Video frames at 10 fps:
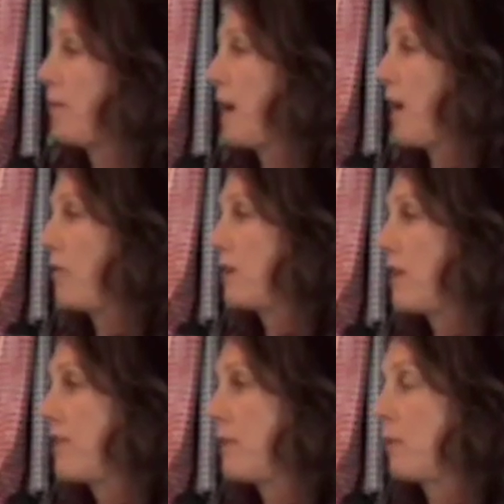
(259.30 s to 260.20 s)

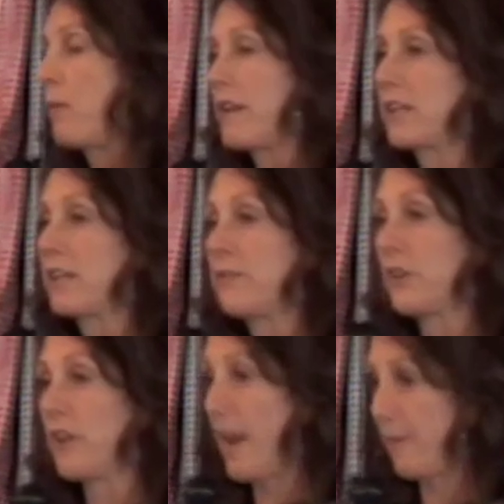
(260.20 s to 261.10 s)
about that we want to
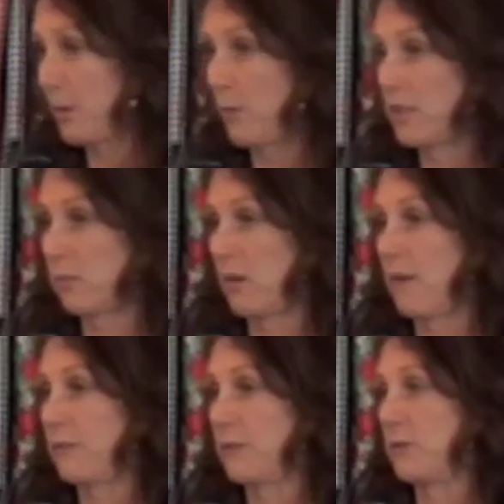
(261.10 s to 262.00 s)
convert everyone to
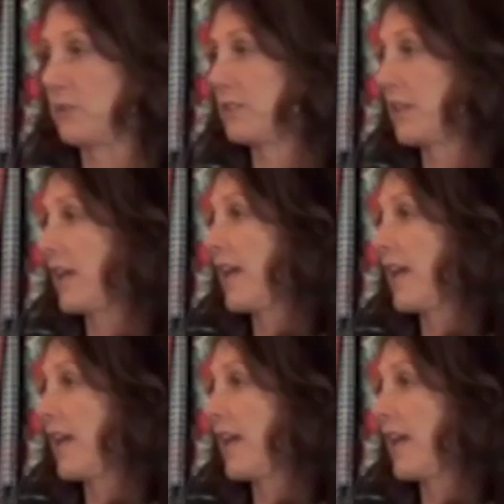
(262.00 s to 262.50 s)
raw foods,